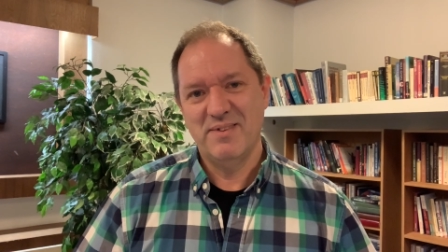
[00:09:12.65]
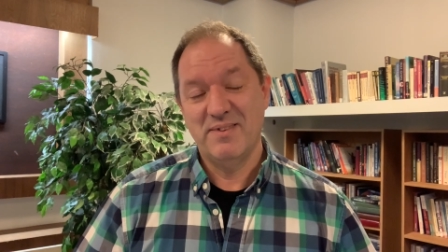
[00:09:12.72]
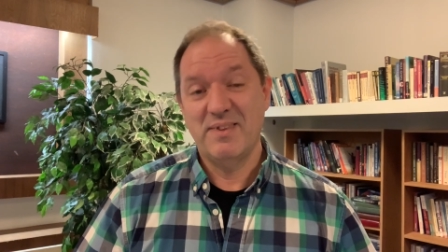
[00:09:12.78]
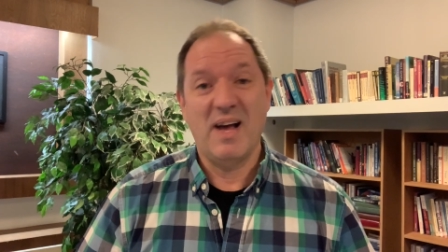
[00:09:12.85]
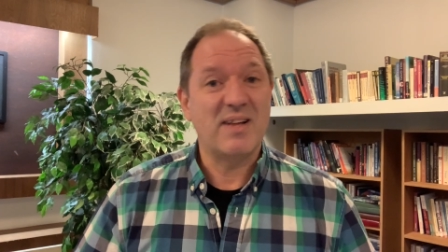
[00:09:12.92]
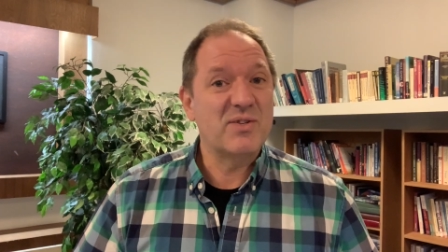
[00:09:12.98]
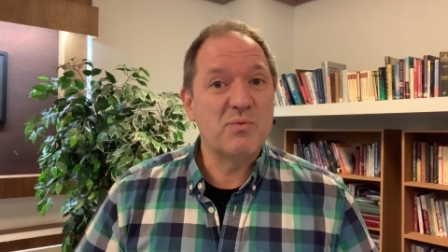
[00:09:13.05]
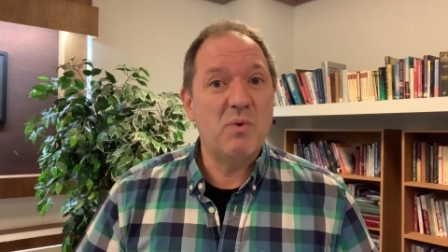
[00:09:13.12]

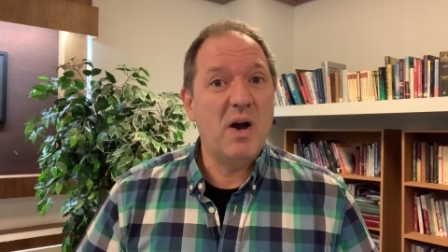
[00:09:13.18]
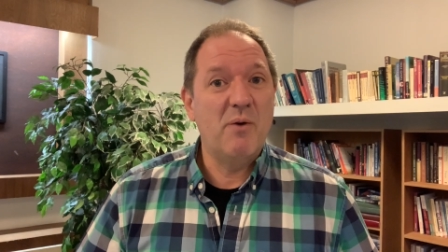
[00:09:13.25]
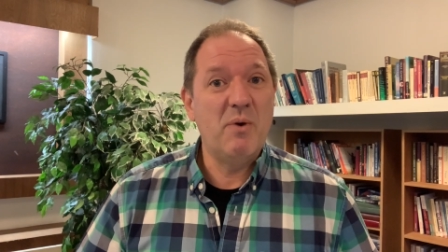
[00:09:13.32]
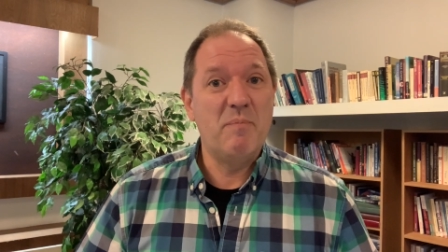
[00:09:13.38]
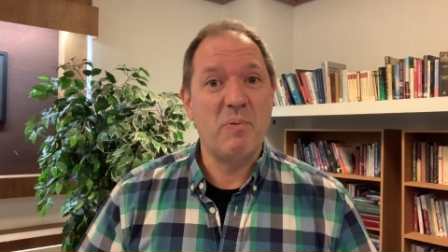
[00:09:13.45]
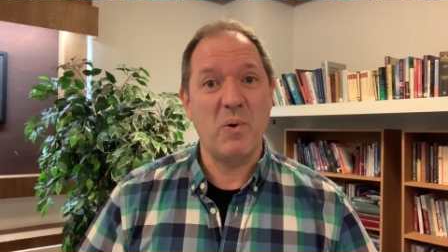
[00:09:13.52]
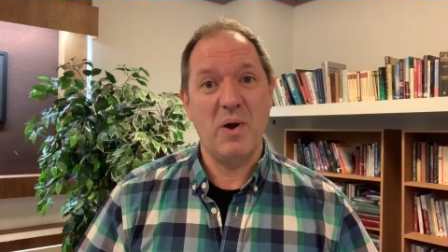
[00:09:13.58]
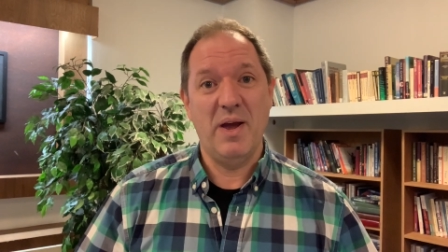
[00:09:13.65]
That's why we
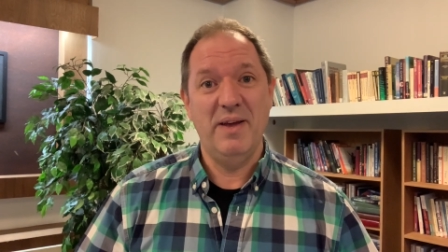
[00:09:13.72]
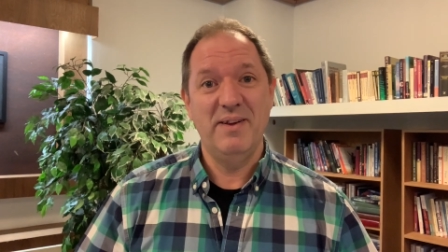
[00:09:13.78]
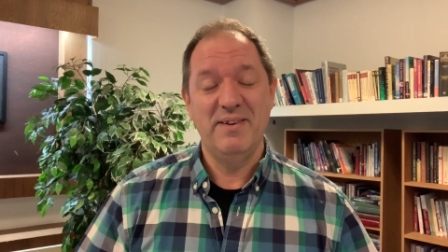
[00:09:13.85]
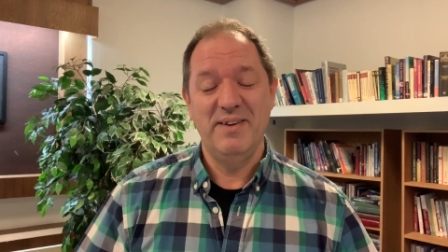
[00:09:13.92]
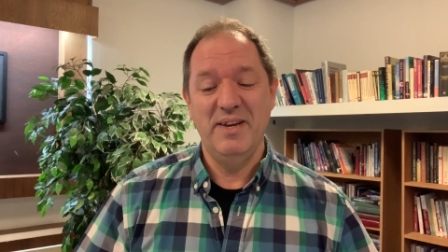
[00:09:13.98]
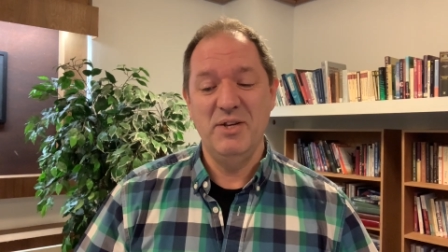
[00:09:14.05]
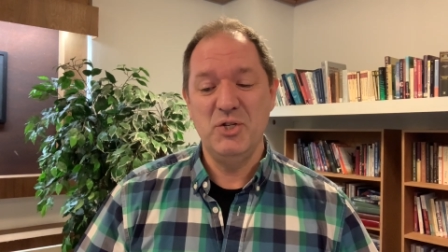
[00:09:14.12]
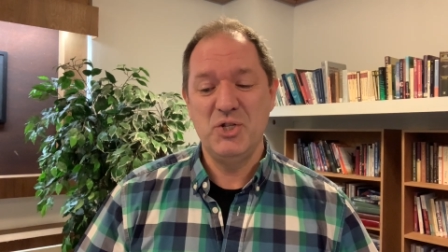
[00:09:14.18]
pray
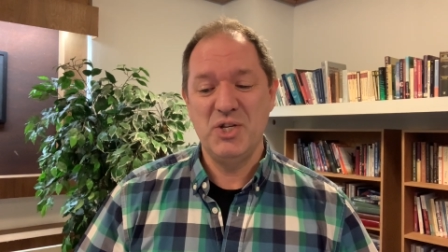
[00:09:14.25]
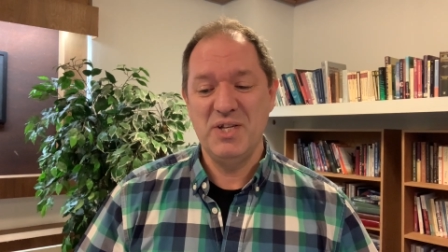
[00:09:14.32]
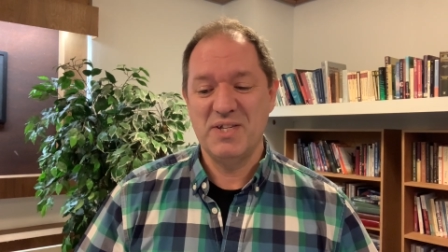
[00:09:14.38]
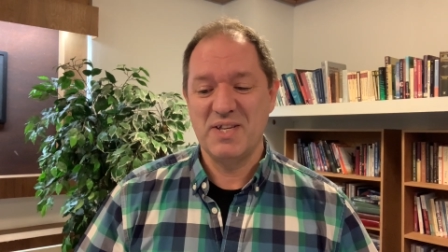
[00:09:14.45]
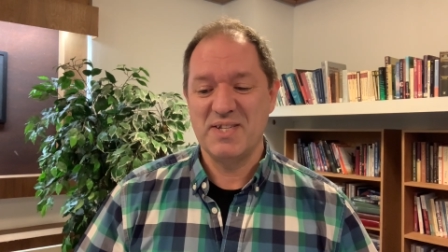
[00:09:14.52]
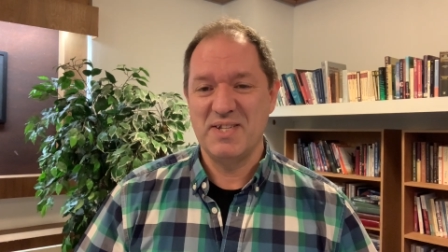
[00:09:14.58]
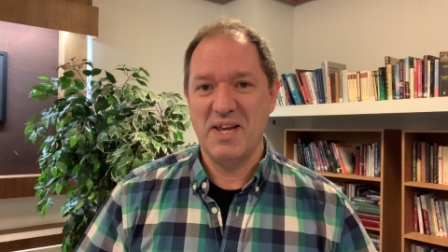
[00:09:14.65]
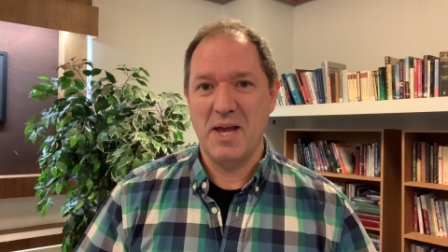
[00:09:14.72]
in
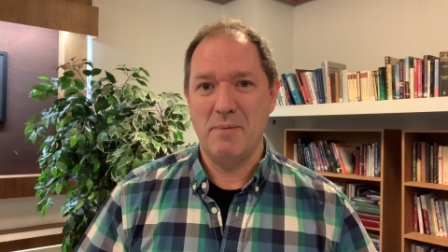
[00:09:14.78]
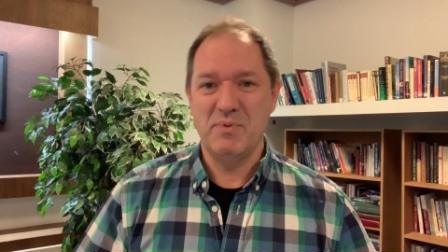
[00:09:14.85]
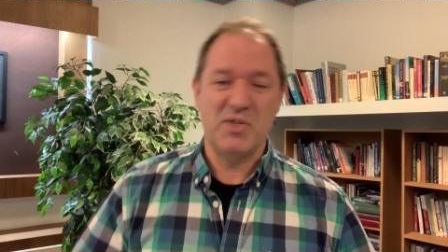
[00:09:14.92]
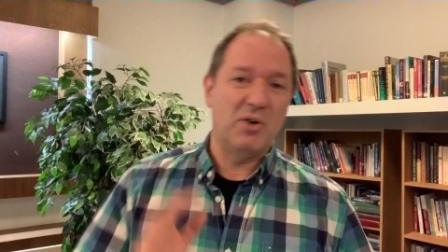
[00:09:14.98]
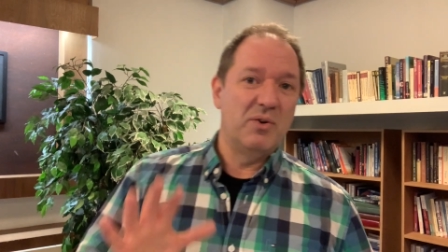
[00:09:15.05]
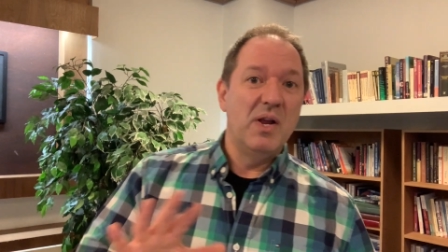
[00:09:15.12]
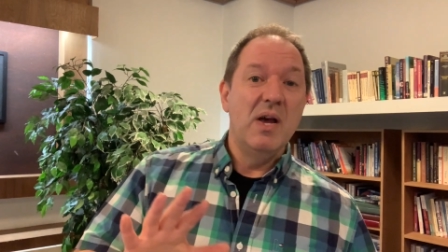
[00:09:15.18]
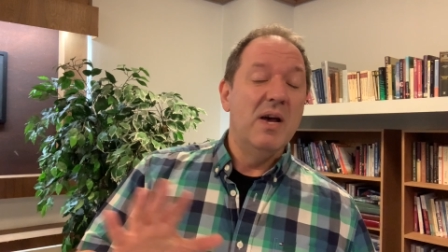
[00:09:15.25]
Jesus' name.
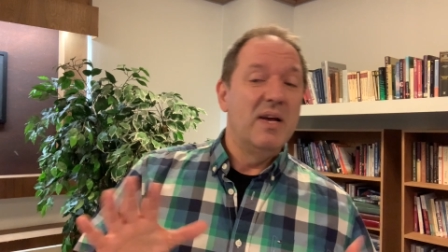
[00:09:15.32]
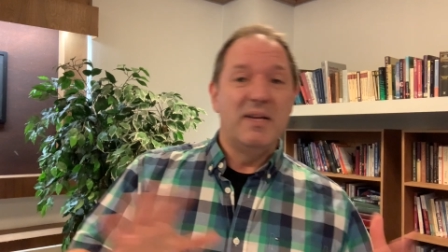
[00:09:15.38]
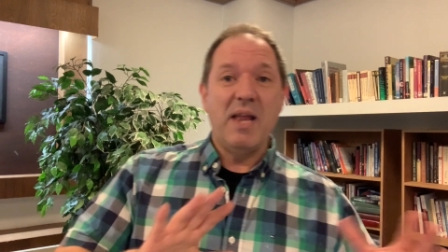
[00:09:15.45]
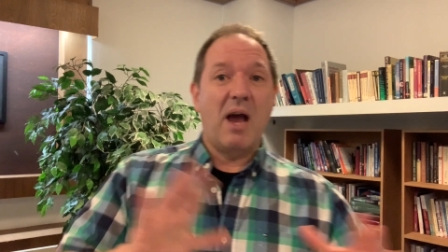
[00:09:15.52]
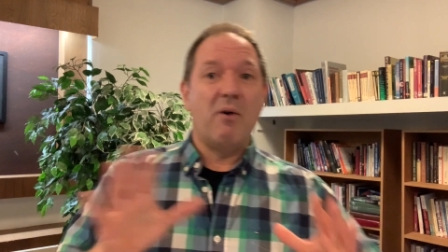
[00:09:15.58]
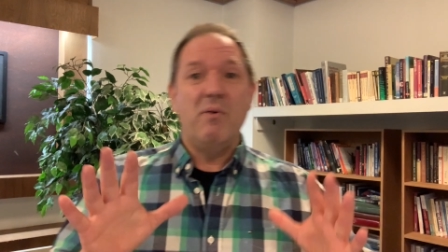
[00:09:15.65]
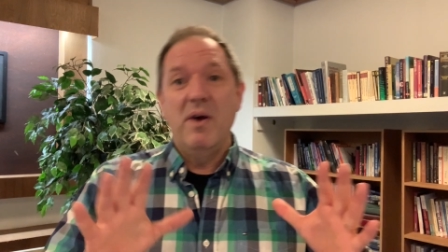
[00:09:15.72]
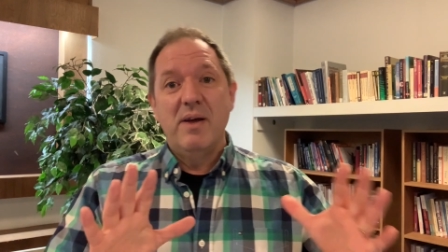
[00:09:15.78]
So
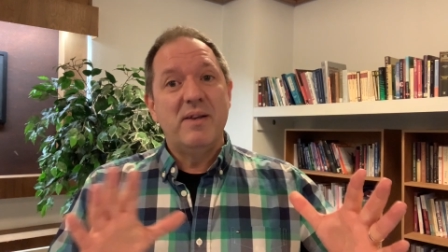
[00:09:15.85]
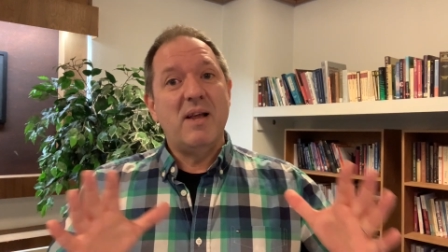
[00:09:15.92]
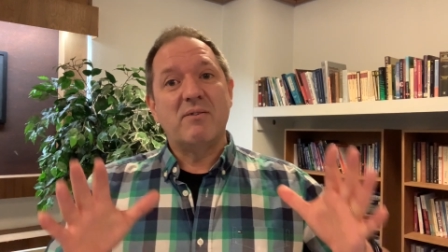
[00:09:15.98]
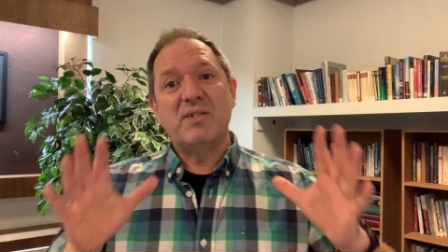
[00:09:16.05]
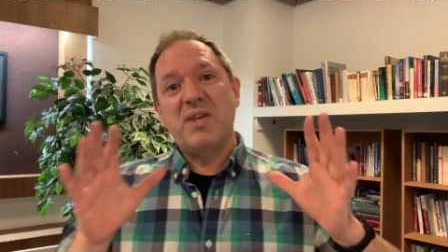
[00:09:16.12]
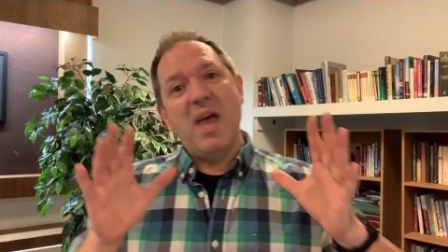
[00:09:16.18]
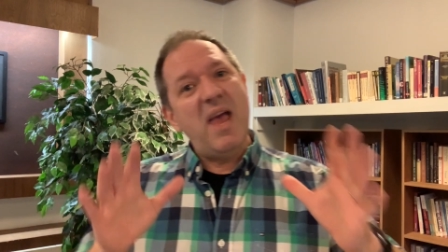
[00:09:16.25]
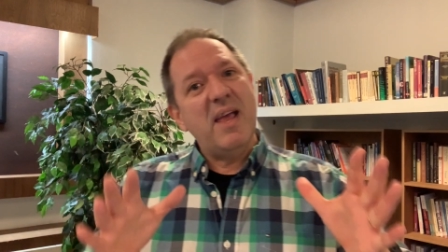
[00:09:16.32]
now
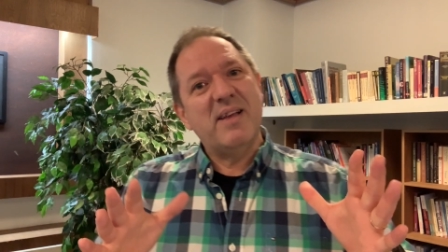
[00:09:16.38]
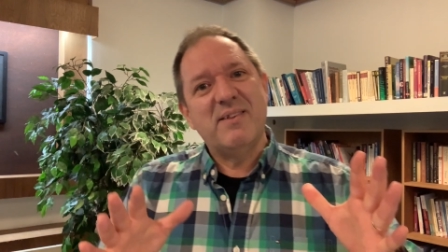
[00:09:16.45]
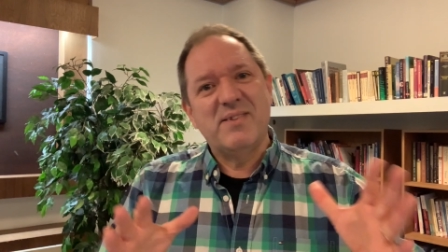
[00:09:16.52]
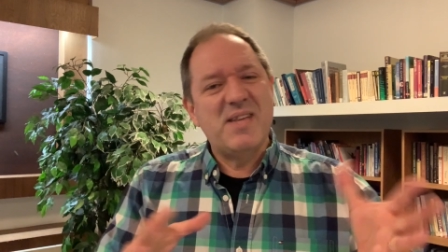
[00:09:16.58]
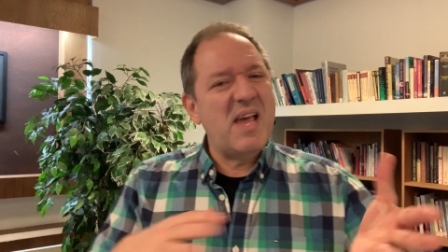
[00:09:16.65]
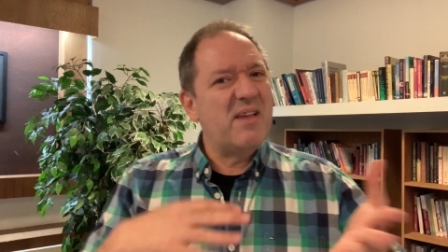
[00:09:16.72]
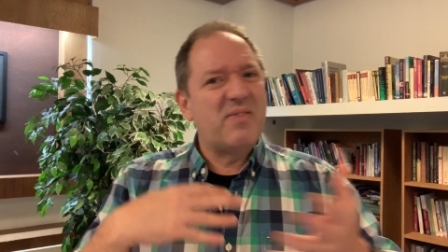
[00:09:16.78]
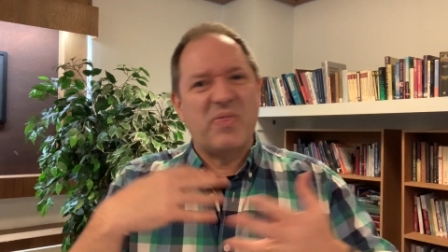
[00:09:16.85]
take
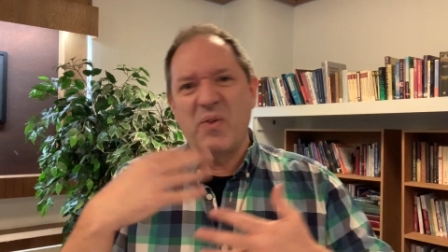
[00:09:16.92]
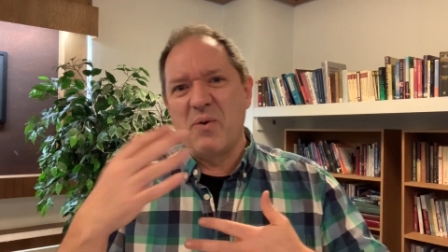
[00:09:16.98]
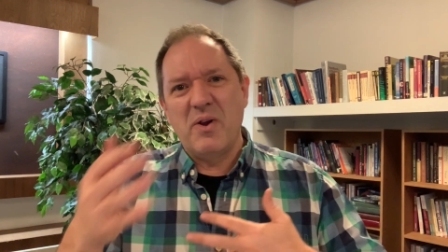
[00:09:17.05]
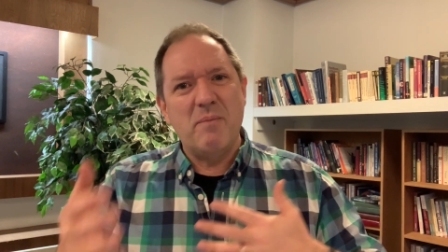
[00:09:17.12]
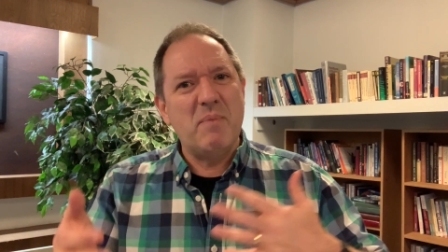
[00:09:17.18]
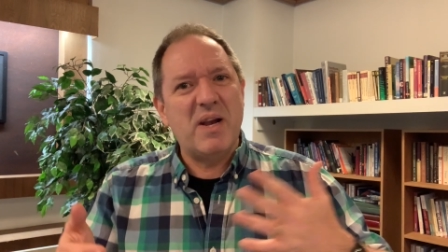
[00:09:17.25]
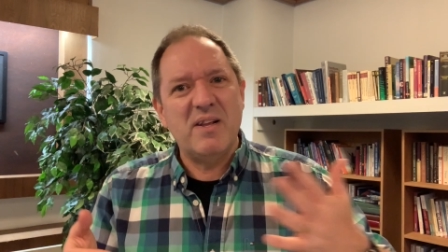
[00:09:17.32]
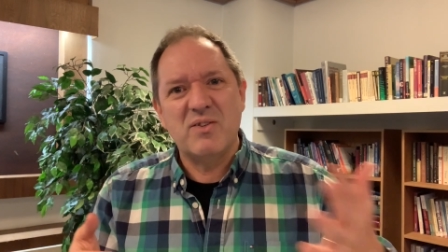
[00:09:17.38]
30
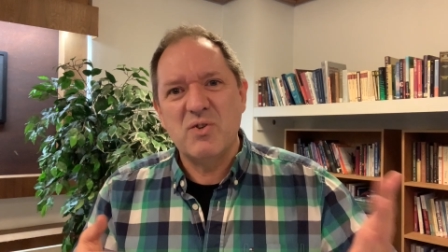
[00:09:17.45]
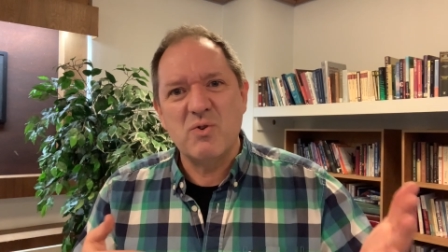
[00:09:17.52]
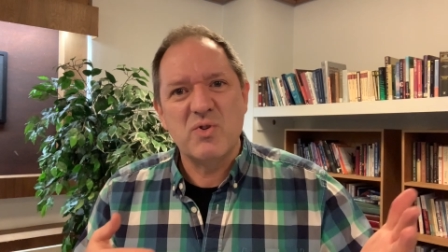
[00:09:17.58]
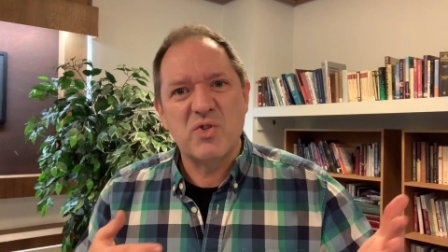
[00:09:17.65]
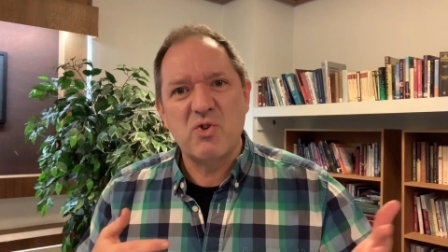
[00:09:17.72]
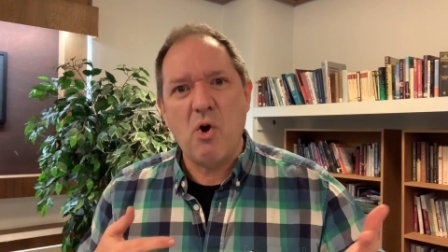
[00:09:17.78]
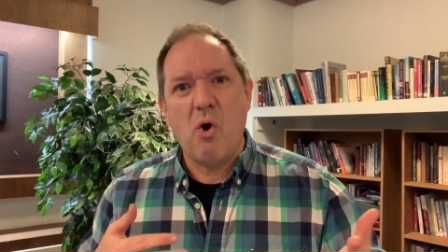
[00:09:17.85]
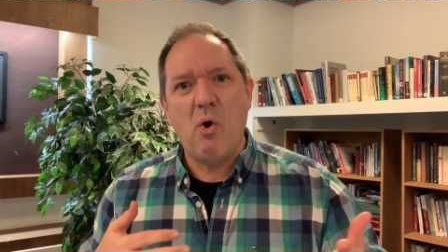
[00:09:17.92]
minutes or
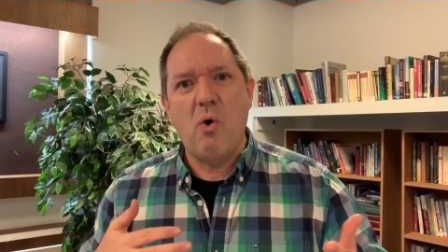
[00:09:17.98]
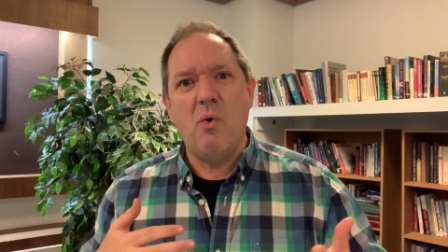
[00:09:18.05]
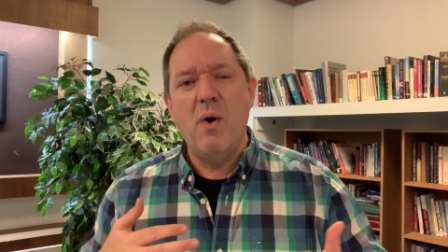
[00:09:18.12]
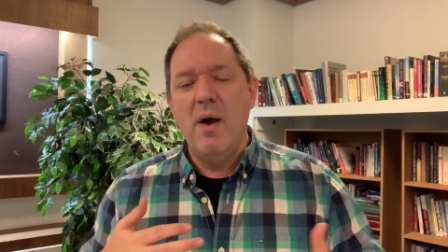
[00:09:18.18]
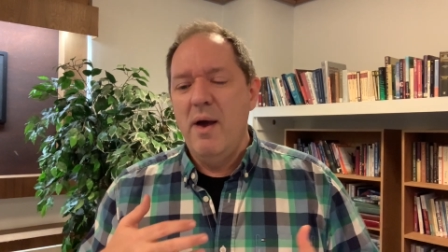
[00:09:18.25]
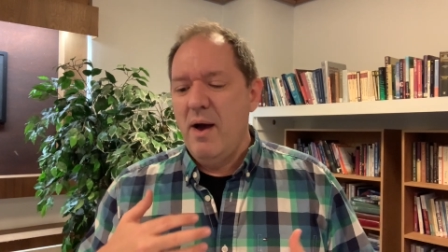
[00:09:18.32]
so,